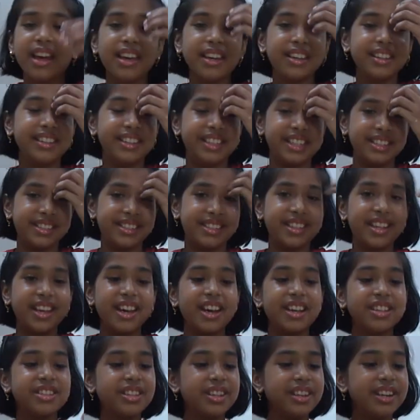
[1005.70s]
Yes.
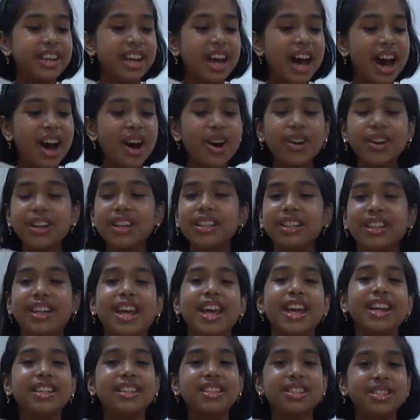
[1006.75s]
So now
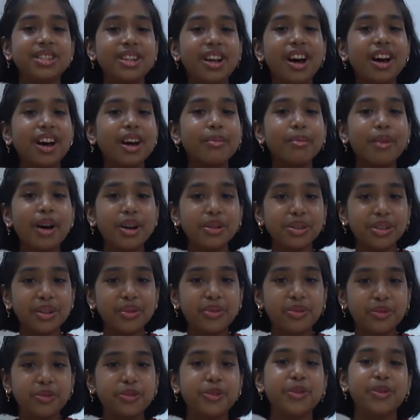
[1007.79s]
let's talk about the
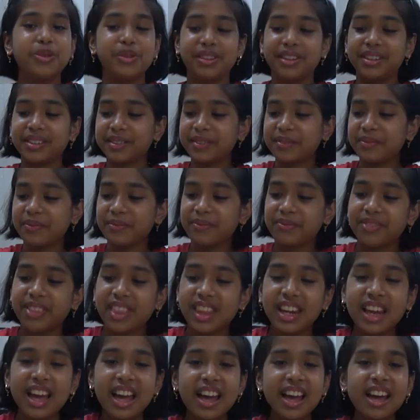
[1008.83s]
food.
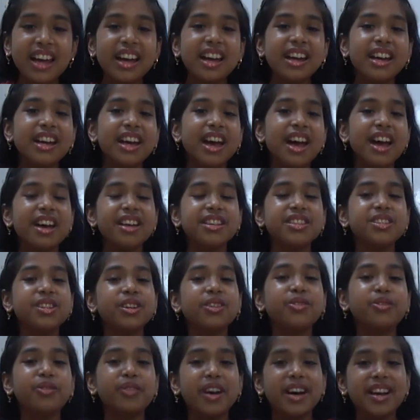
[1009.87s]
So
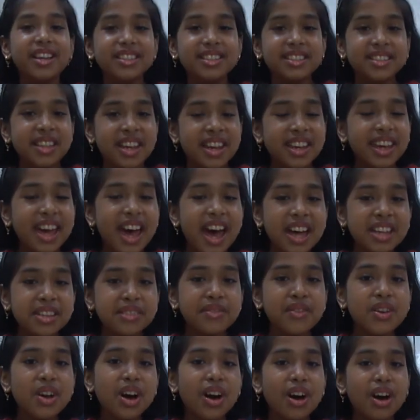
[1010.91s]
first thing, as
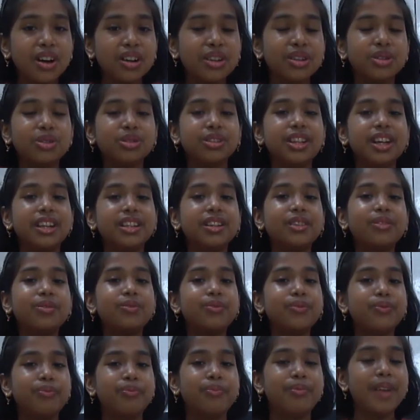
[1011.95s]
we all know that the
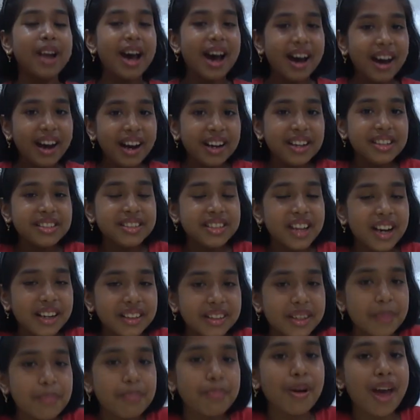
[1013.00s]
plants are
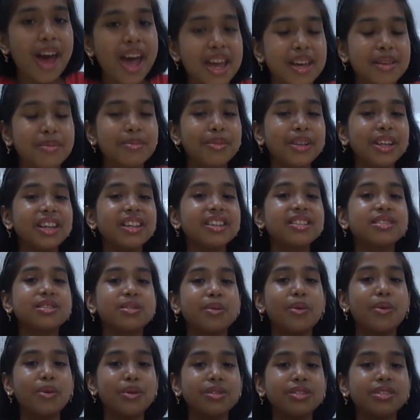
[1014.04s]
the primary
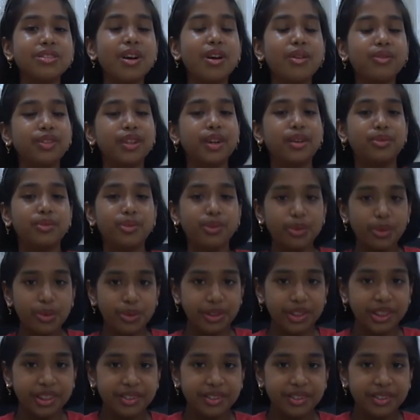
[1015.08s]
source of the food.